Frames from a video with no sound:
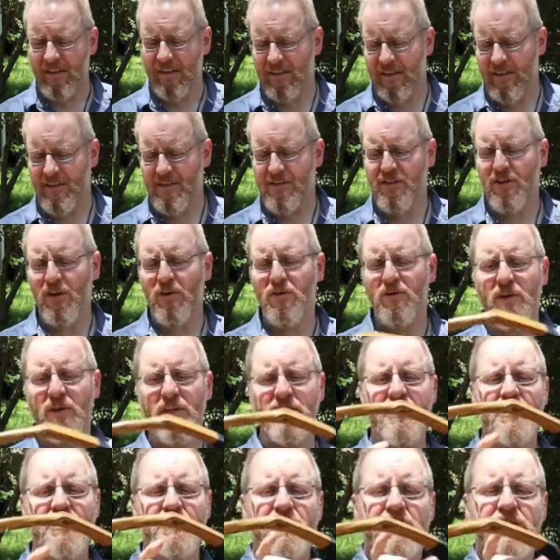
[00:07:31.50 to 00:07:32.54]
So
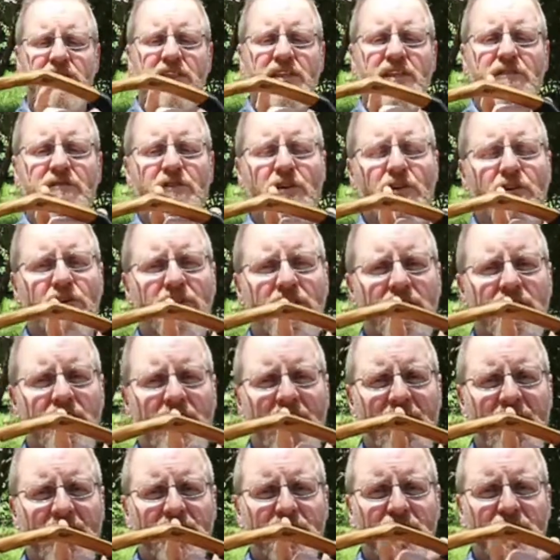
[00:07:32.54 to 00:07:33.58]
it's interesting that if you look at the
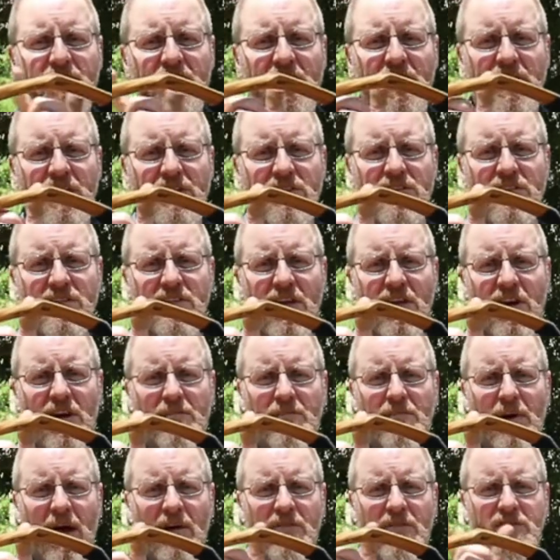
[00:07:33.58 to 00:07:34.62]
length of these, they're
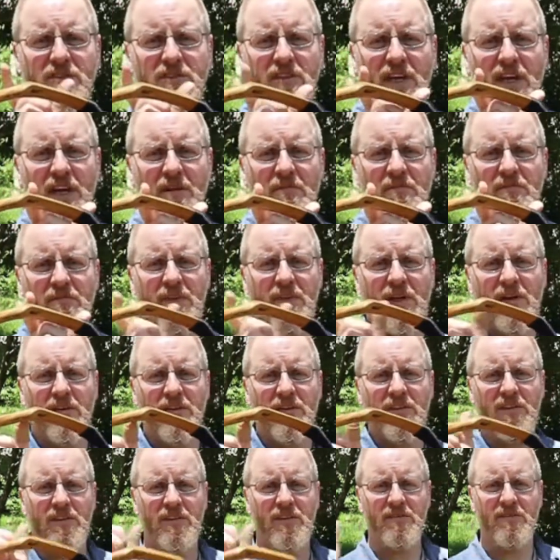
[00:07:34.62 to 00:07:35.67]
about the same. Now,
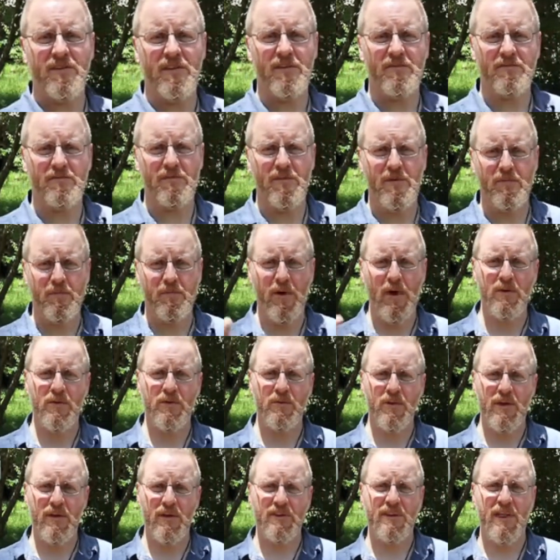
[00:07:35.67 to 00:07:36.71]
in the bow that
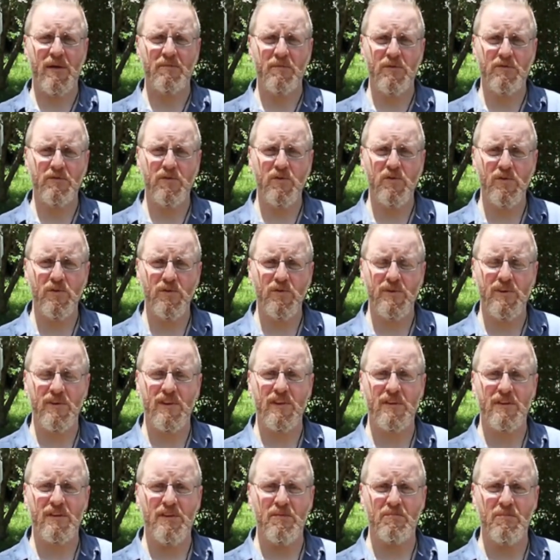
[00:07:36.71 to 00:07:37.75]
we looked at before,
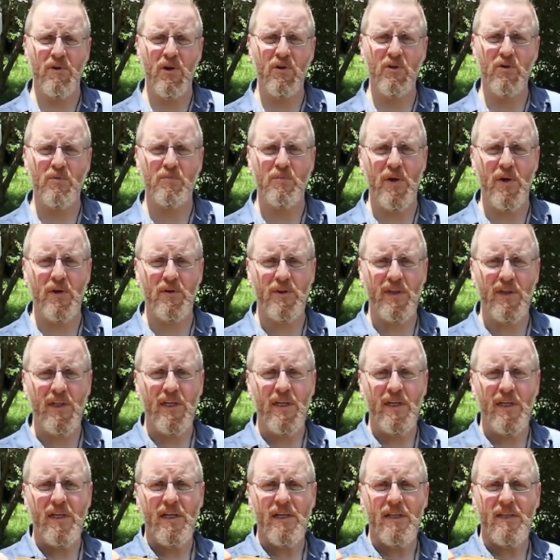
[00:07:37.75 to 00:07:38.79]
the Mongol bow,
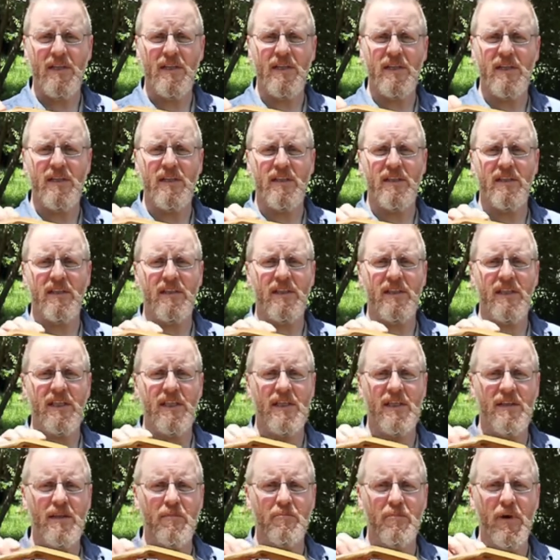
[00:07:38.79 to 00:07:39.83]

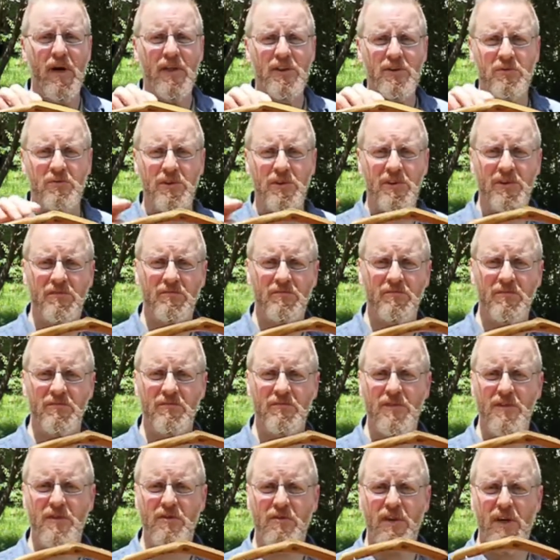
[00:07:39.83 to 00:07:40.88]
the bush was
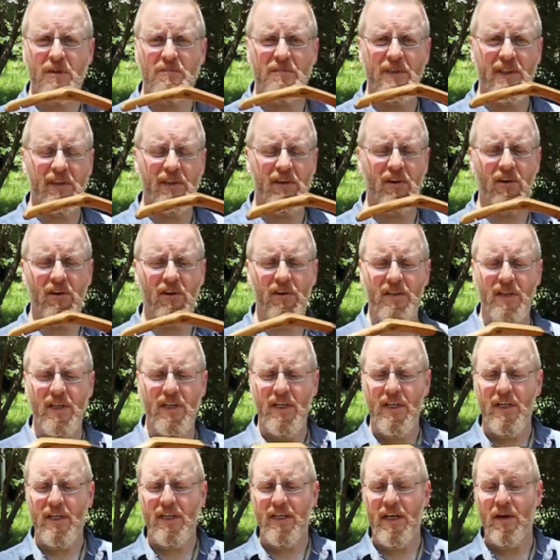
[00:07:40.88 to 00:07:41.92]
incredibly long.
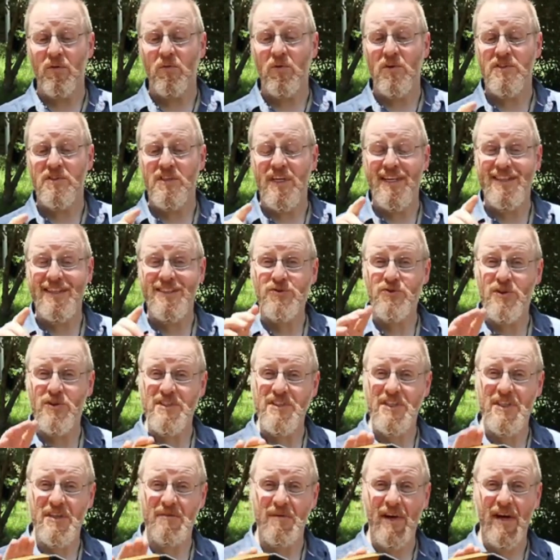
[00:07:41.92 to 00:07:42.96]
Now, what's
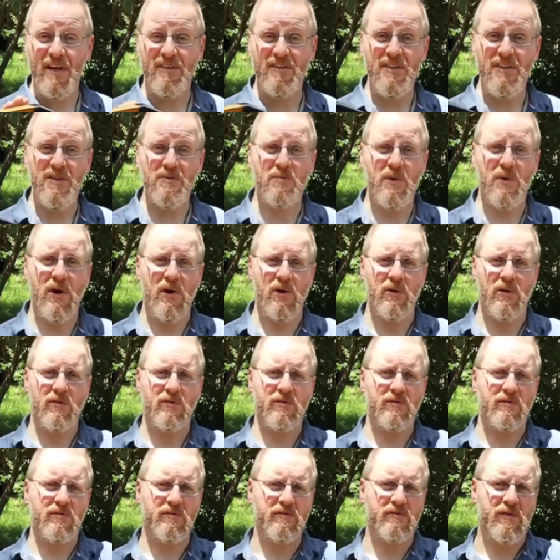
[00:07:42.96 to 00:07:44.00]
interesting about this bow,
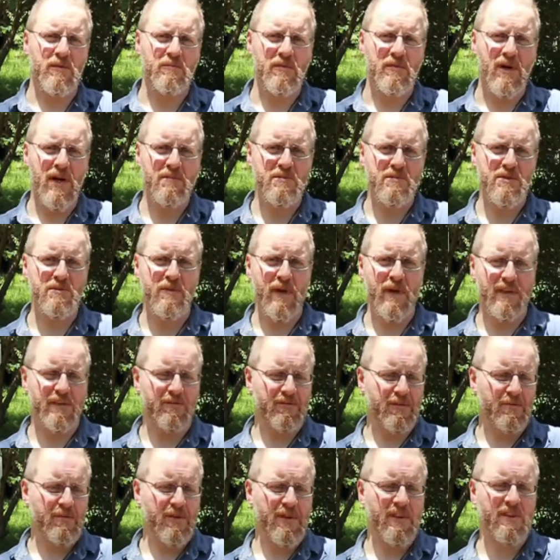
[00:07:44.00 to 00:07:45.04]
from my perspective,
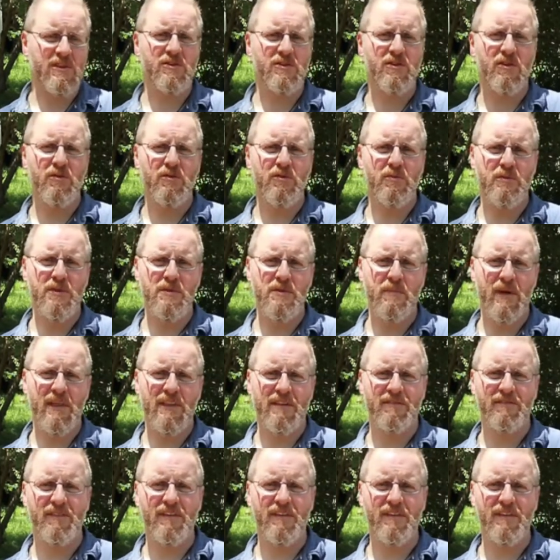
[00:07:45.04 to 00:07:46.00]
from a historical perspective,